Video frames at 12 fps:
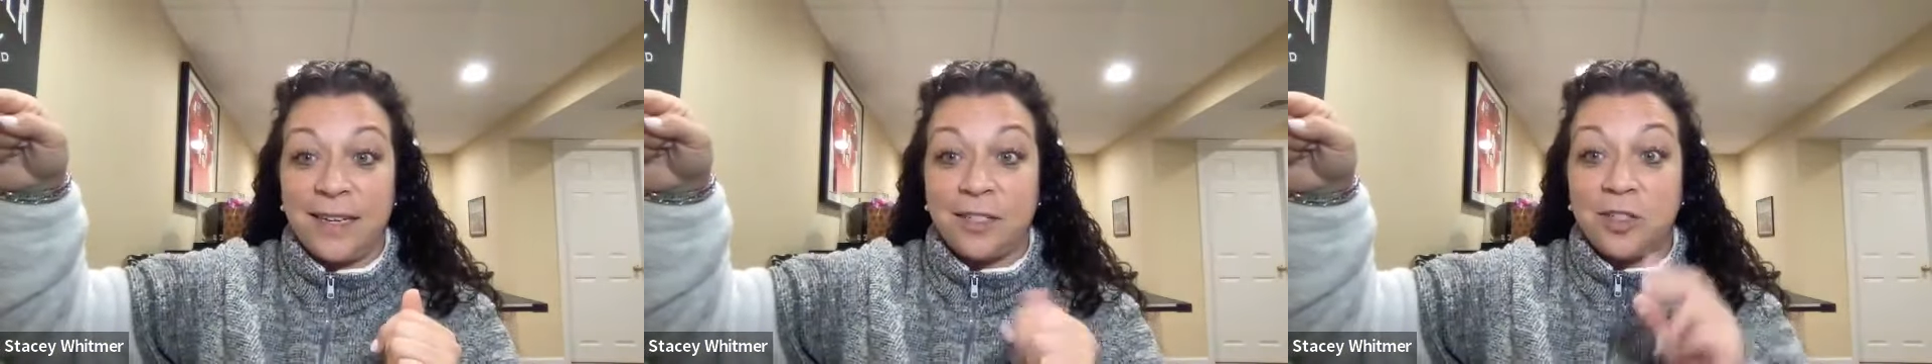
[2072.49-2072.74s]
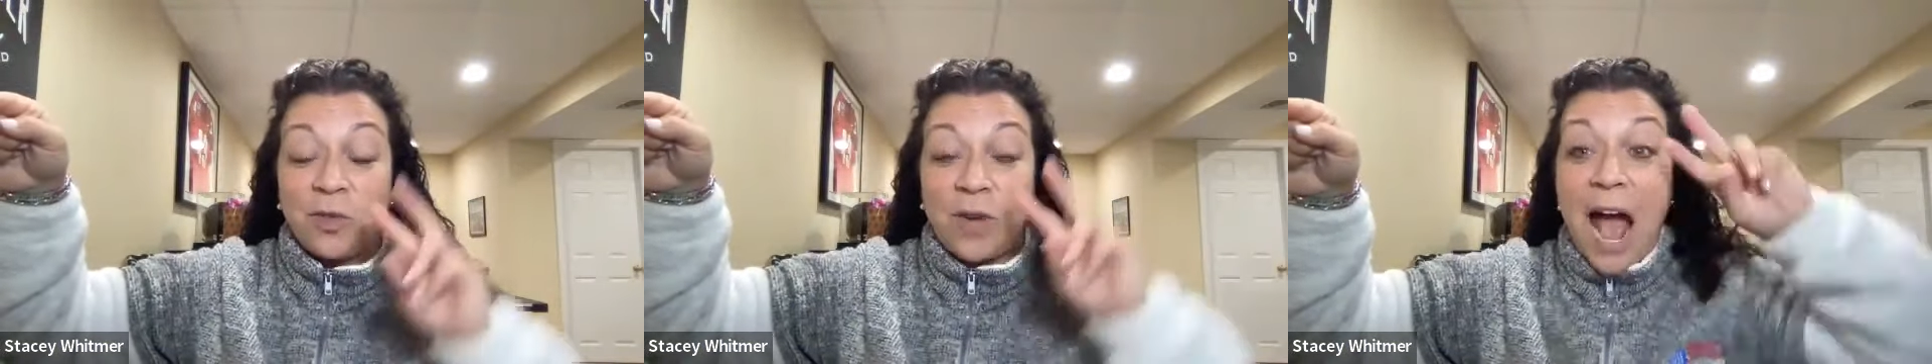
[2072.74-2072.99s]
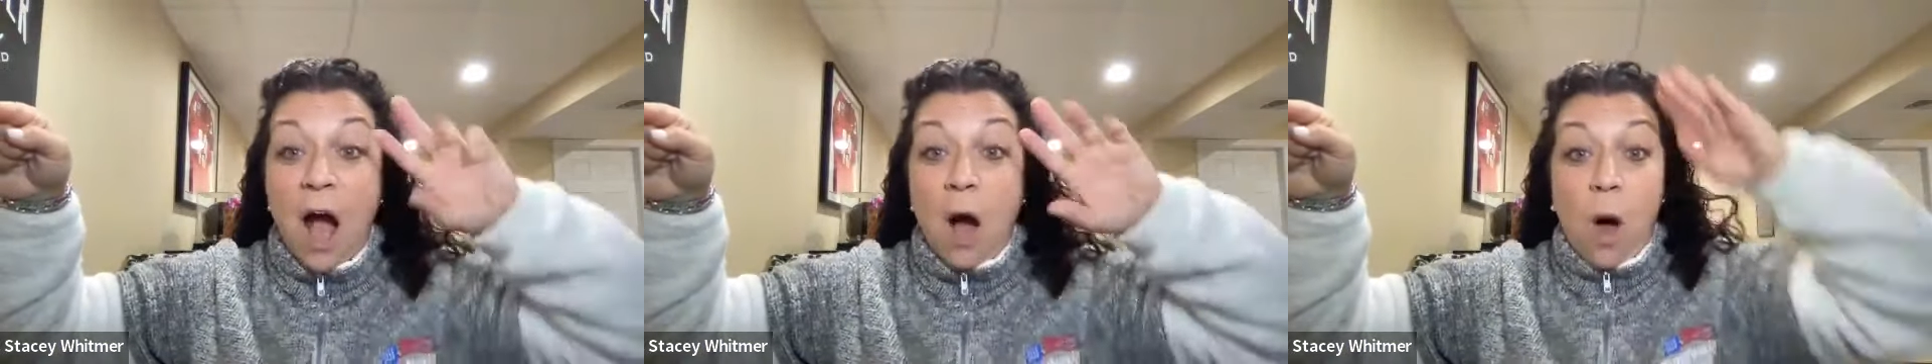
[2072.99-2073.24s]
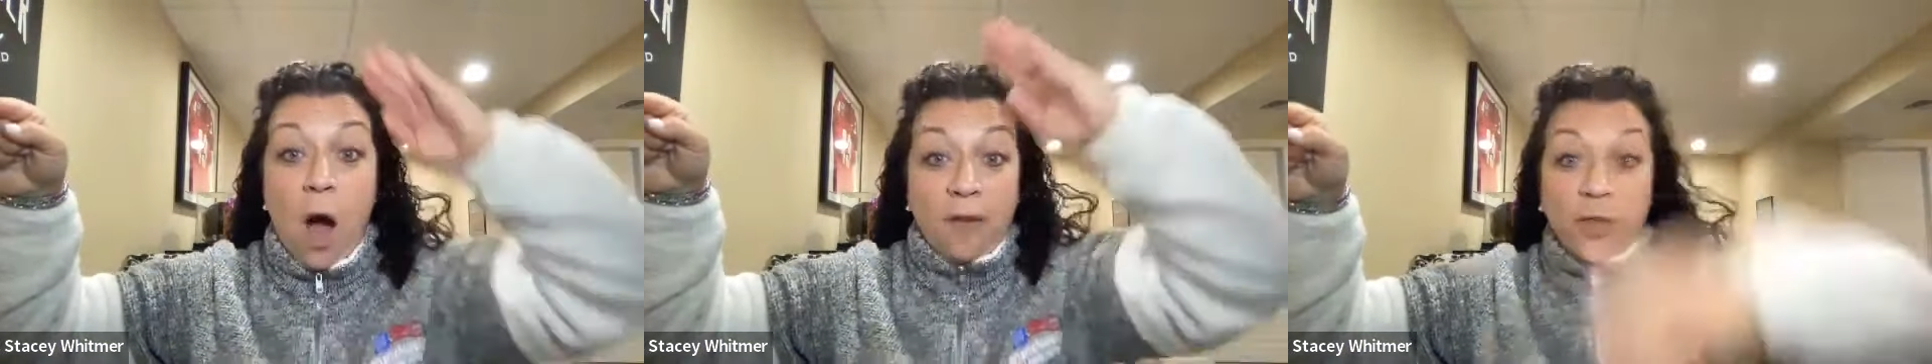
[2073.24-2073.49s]
So
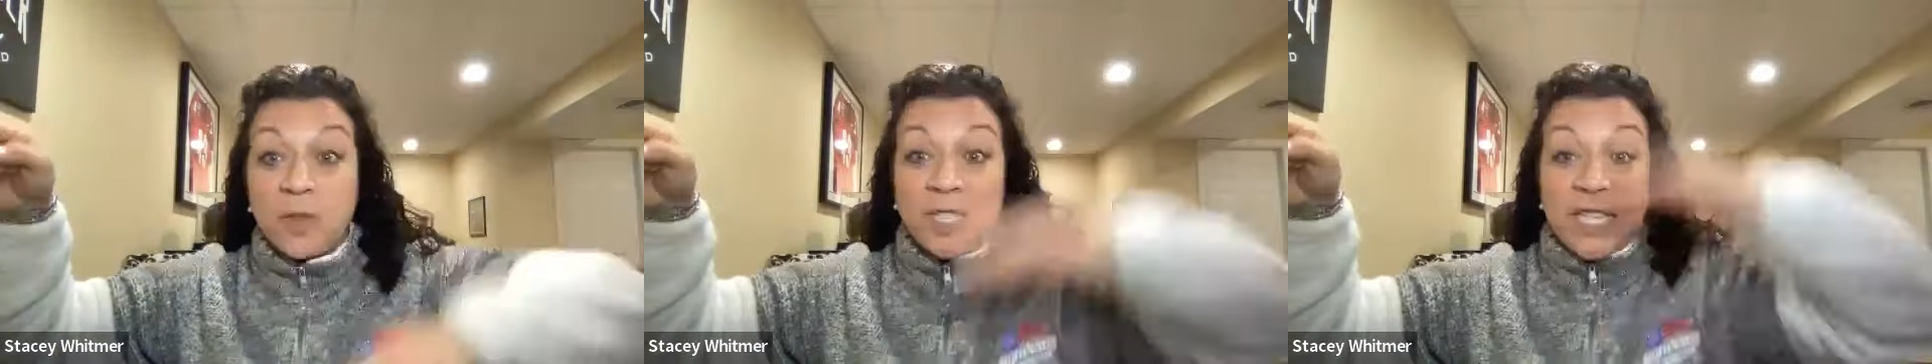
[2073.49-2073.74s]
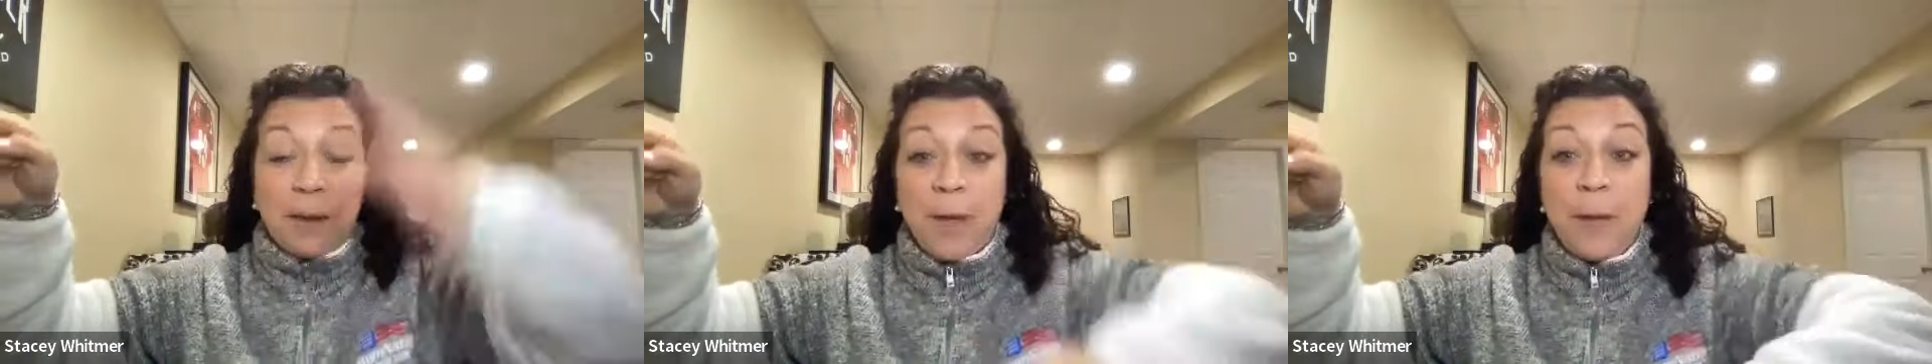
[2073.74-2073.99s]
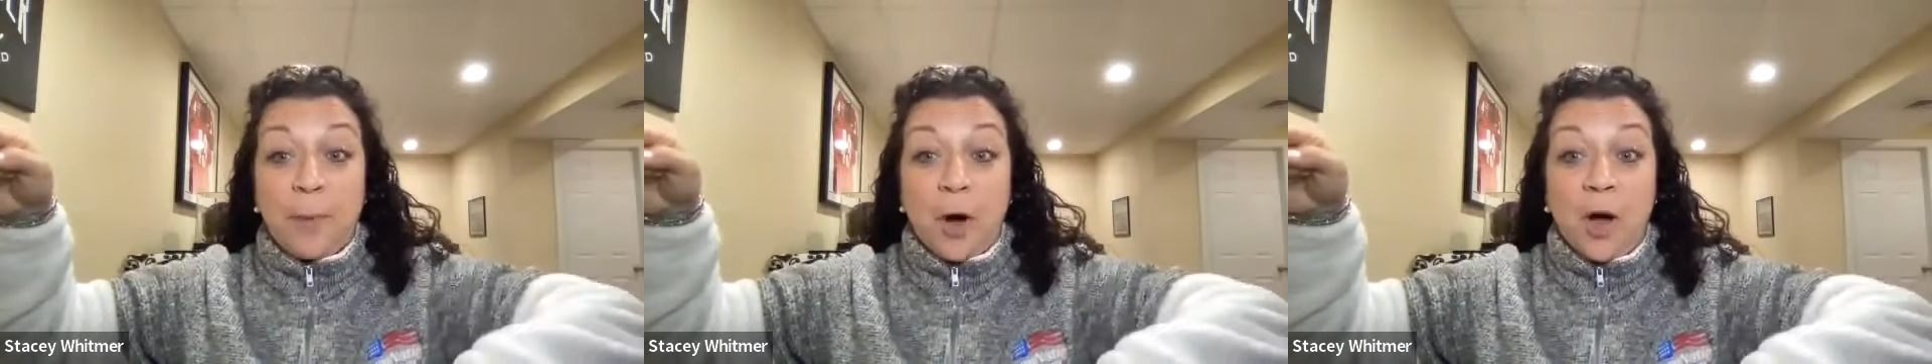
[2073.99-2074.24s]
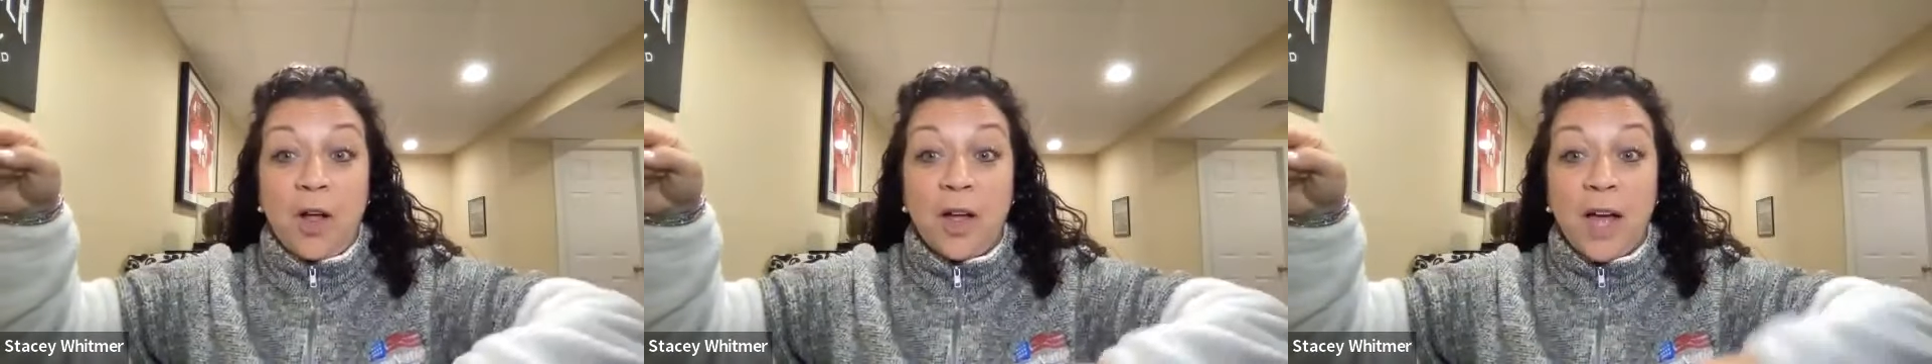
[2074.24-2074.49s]
now, of those 10
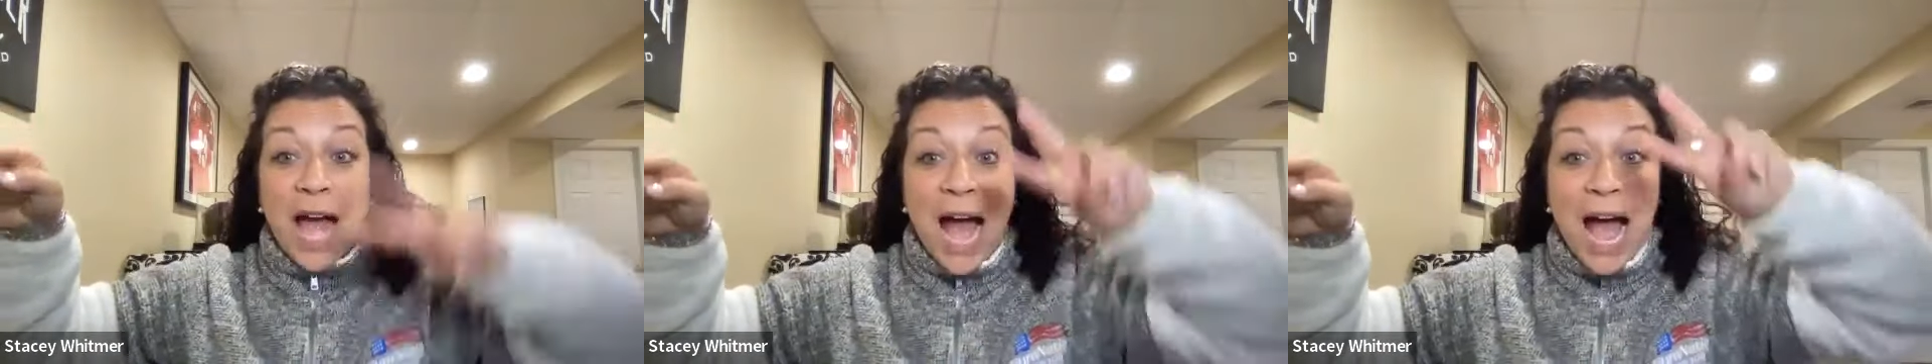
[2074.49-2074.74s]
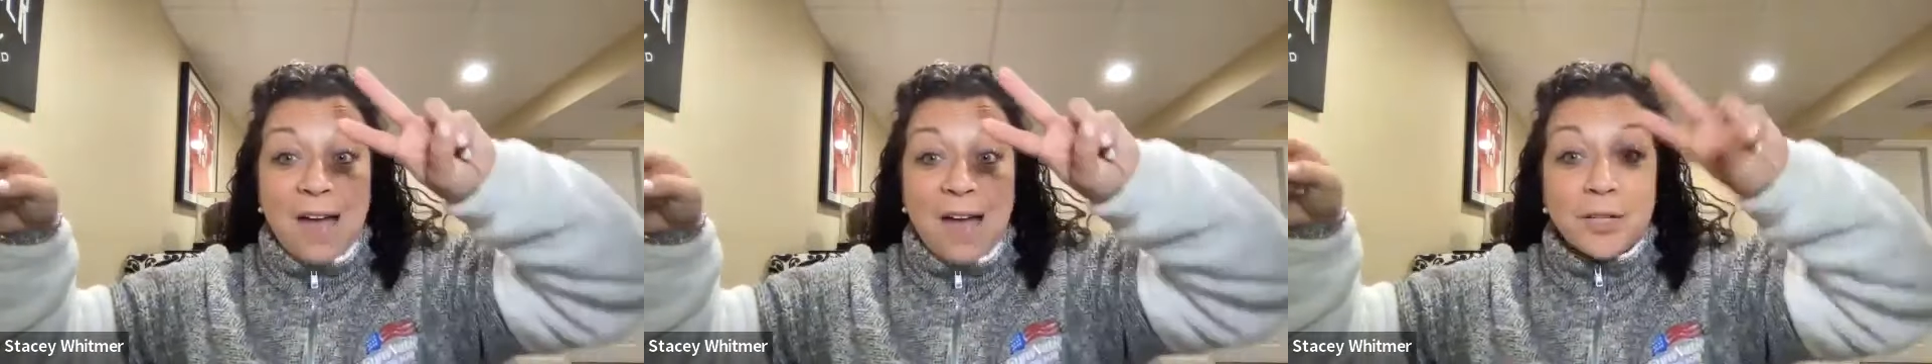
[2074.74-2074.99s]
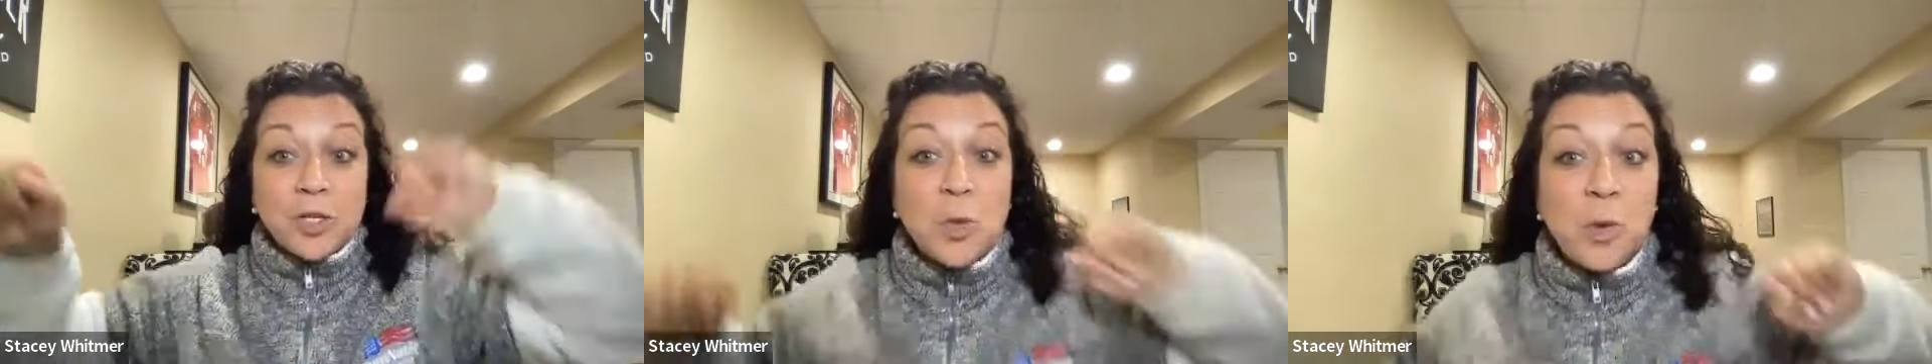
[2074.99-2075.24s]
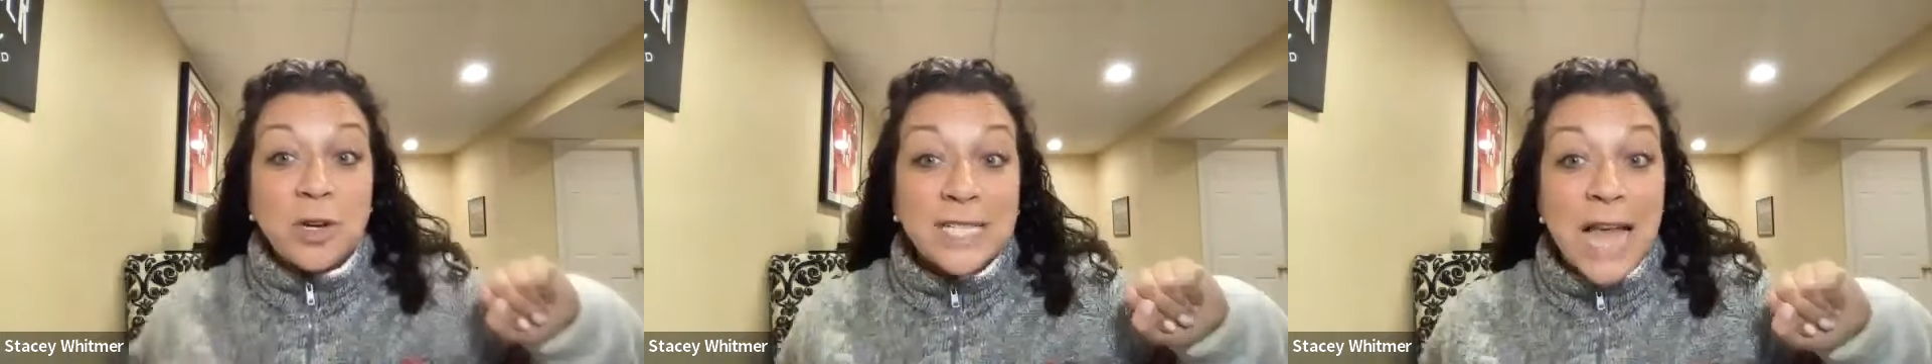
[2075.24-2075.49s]
people, I've got
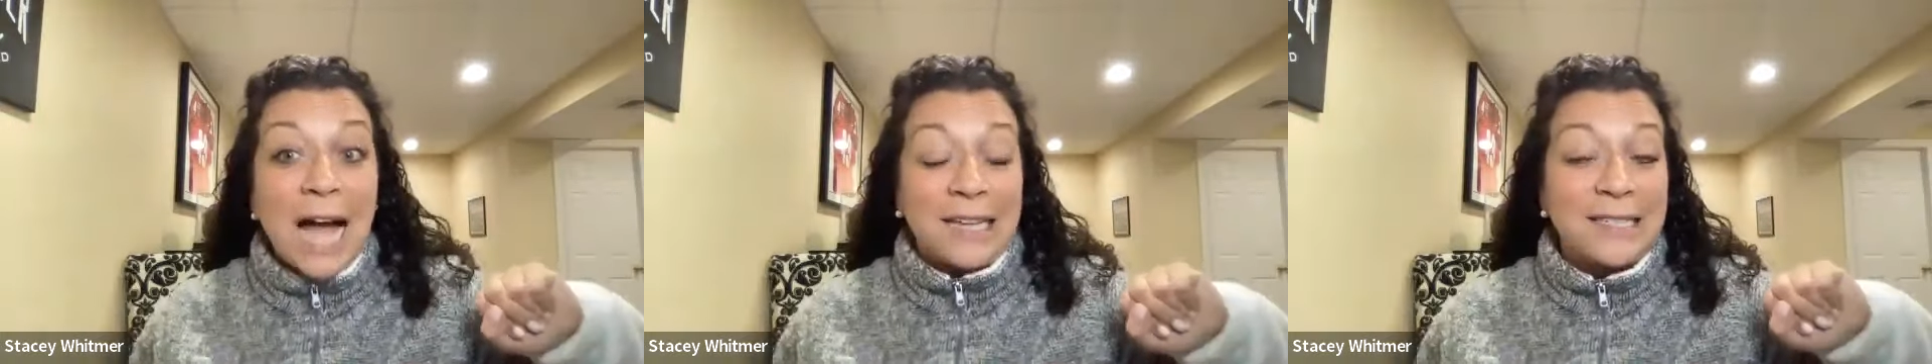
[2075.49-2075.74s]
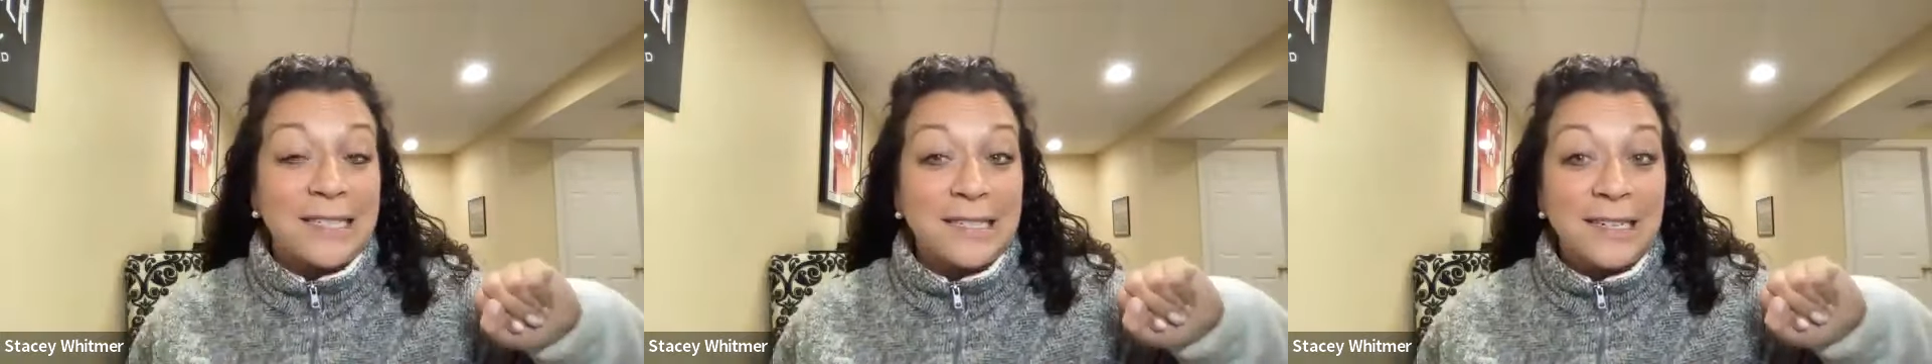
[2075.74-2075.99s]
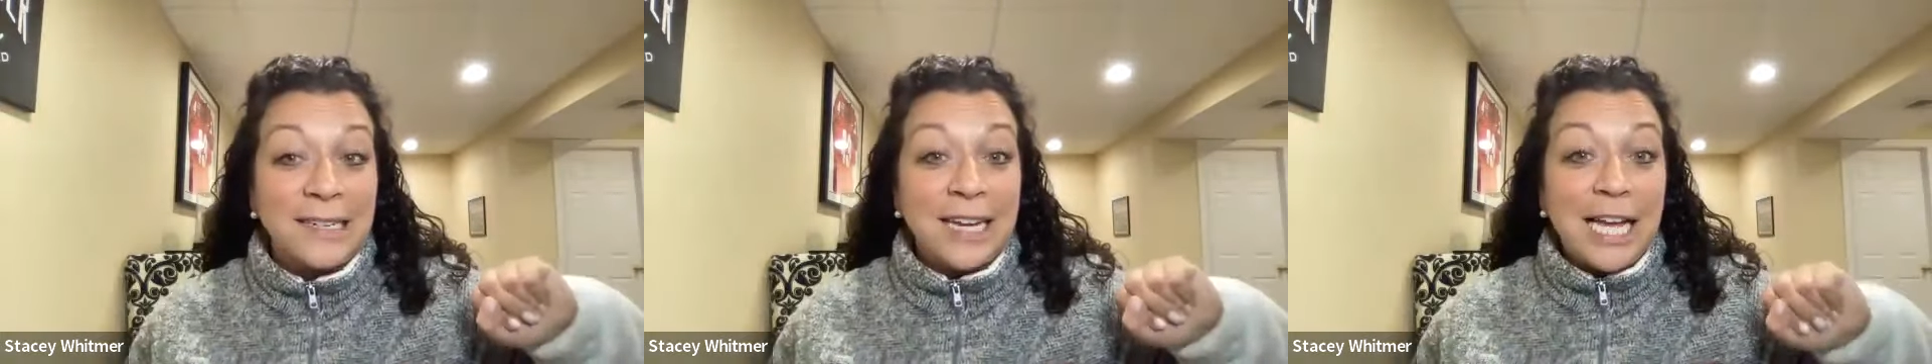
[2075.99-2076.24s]
two more slots.